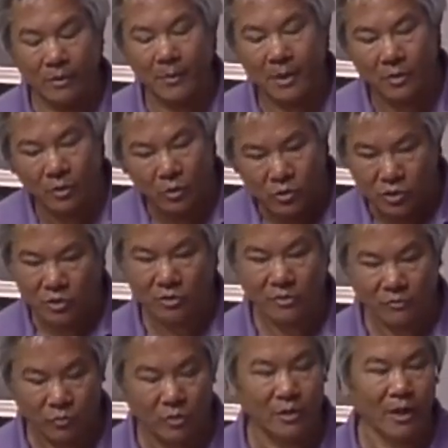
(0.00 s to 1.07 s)
I mean, those deals
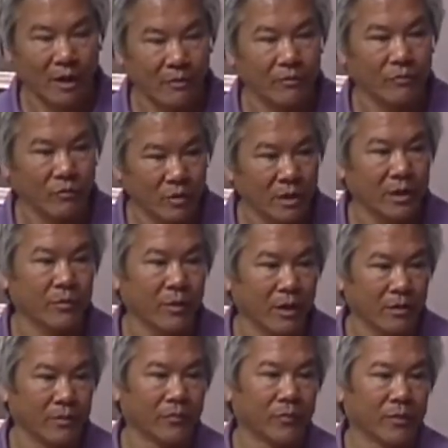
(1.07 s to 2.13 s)
have worked out really
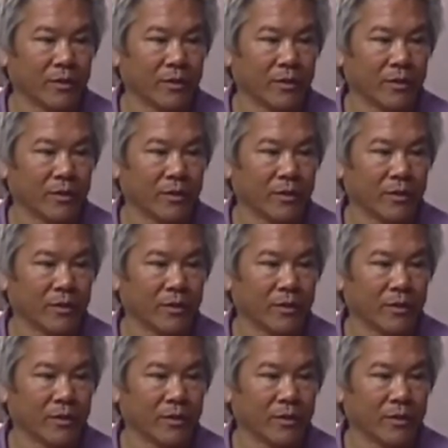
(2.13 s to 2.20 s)
well